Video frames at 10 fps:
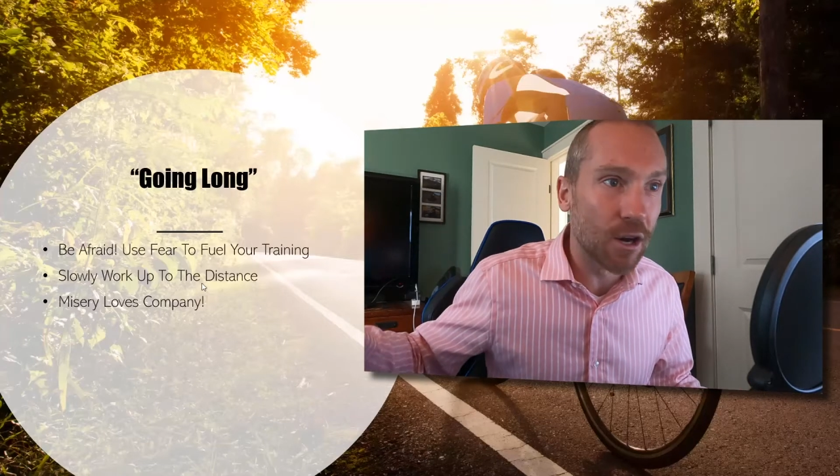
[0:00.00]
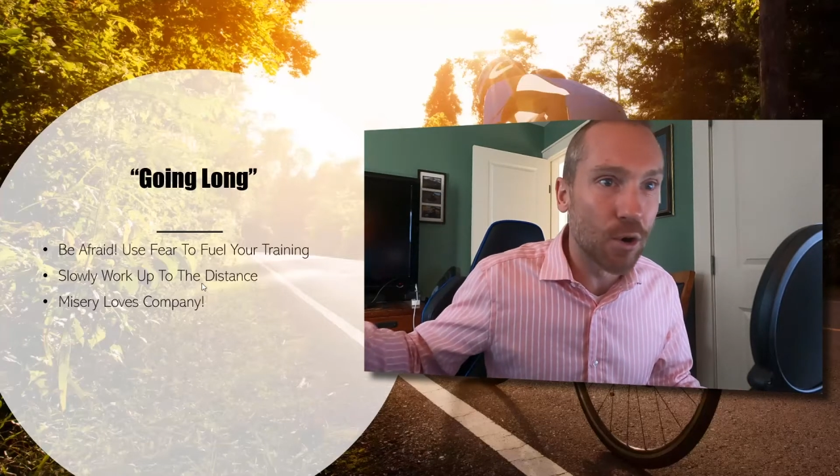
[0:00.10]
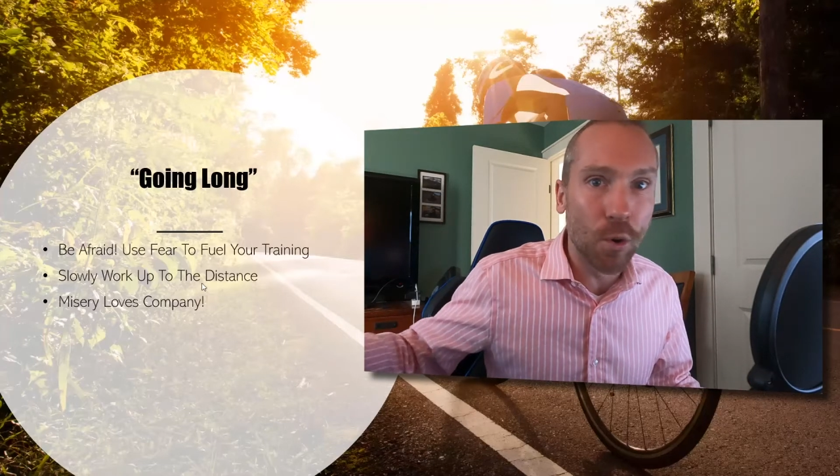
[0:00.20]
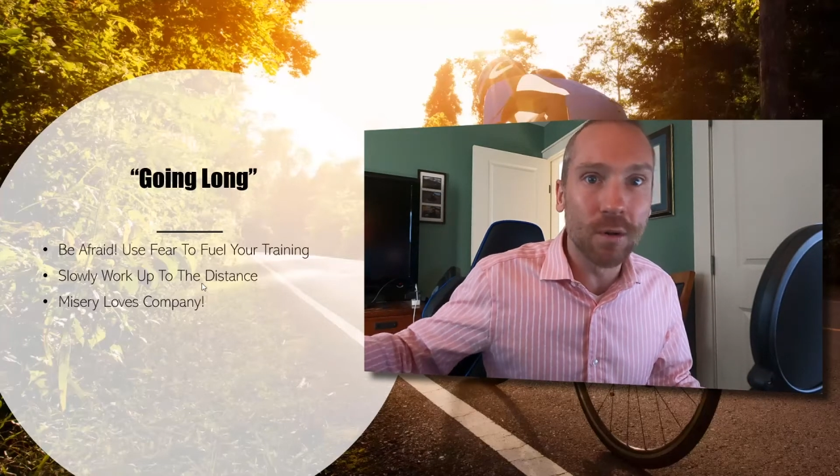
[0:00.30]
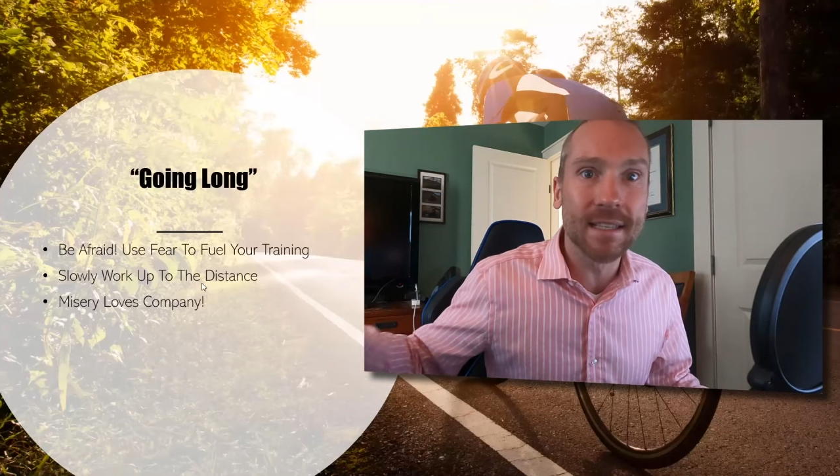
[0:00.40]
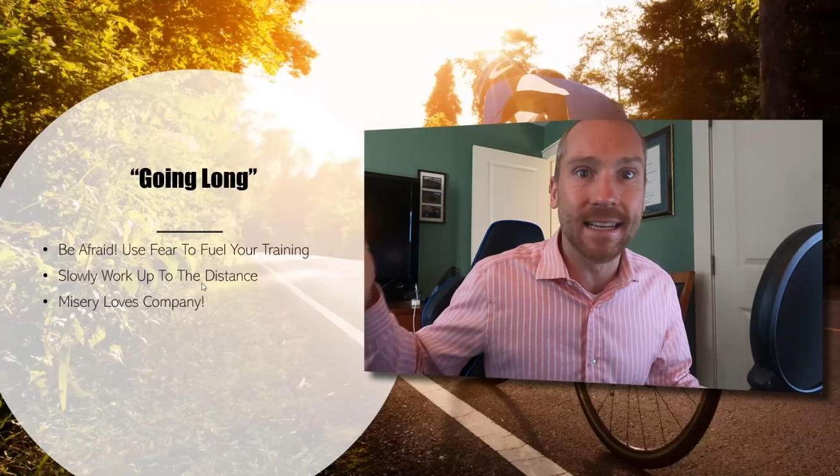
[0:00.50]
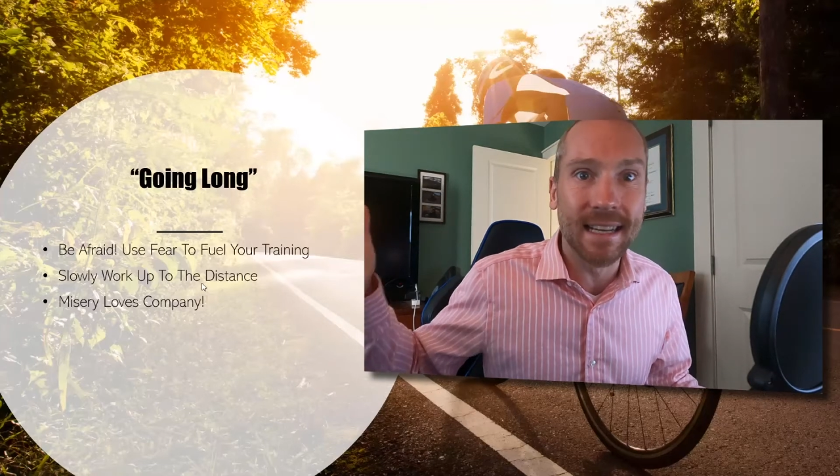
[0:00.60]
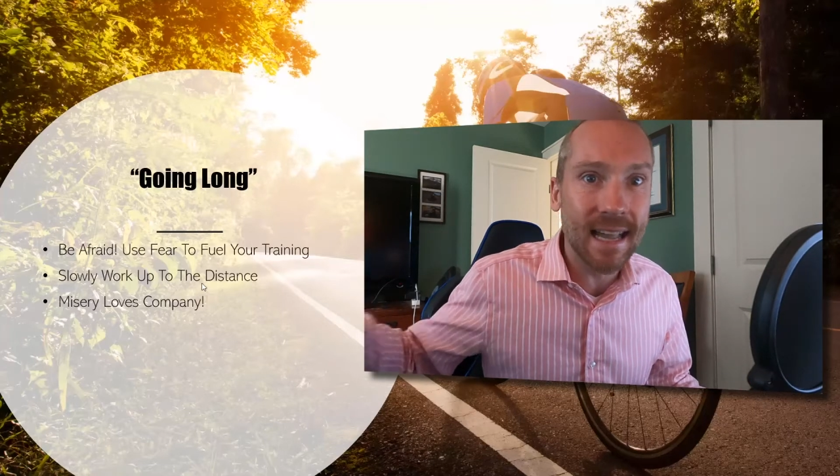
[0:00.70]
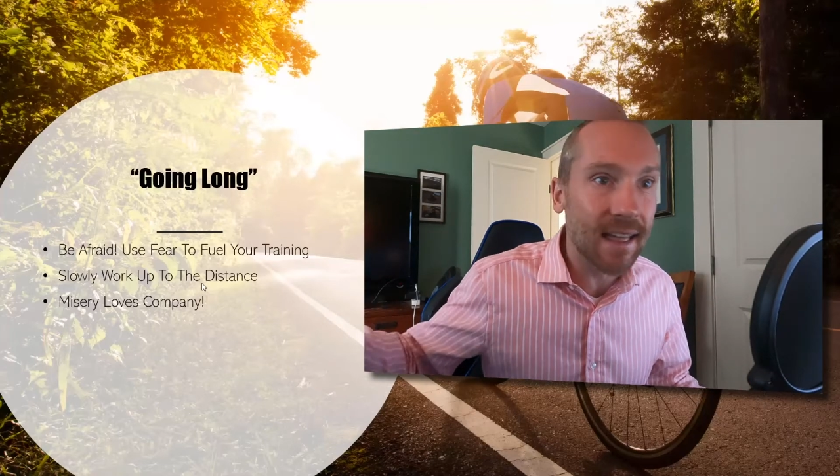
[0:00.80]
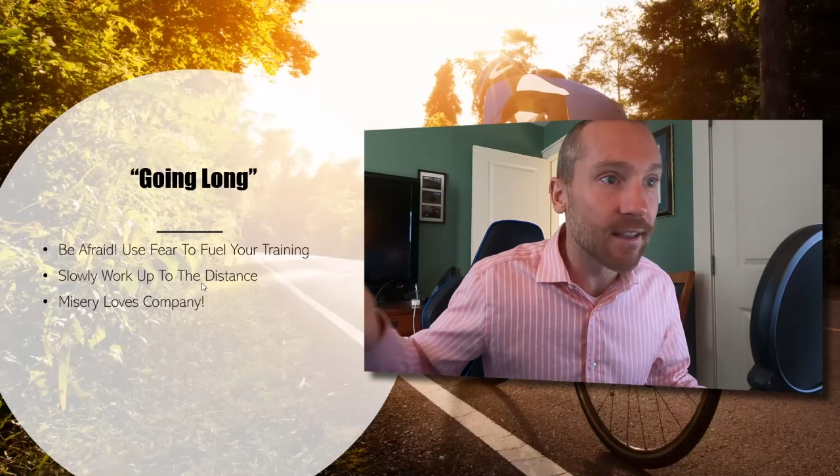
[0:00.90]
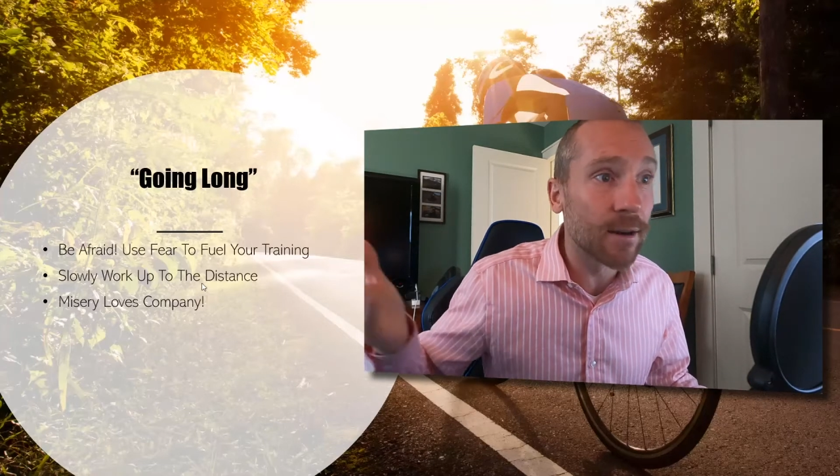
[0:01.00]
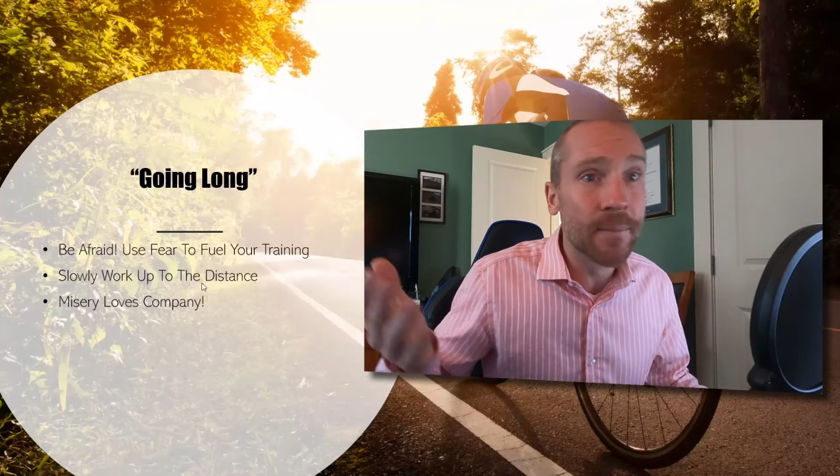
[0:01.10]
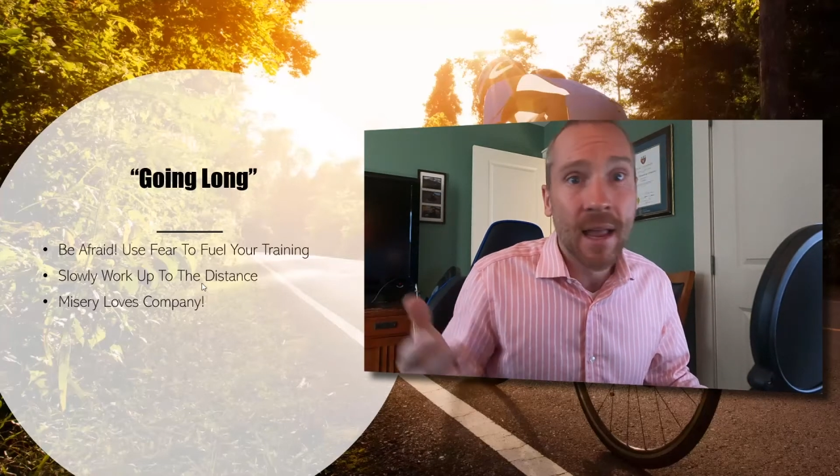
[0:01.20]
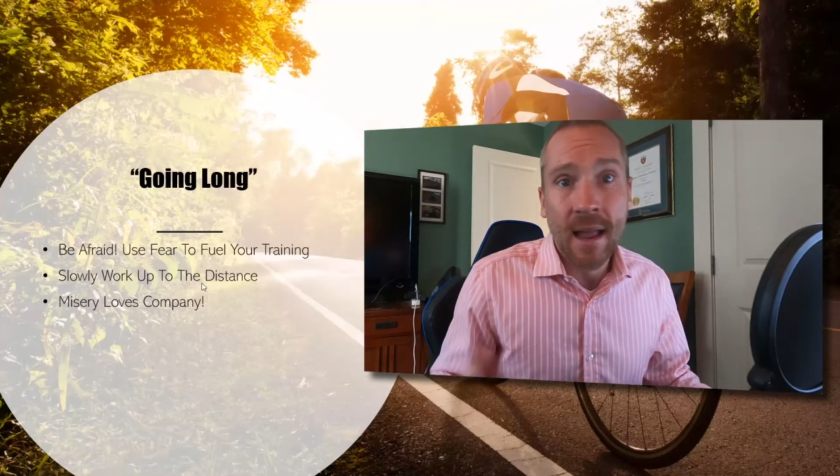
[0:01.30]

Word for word: goal together.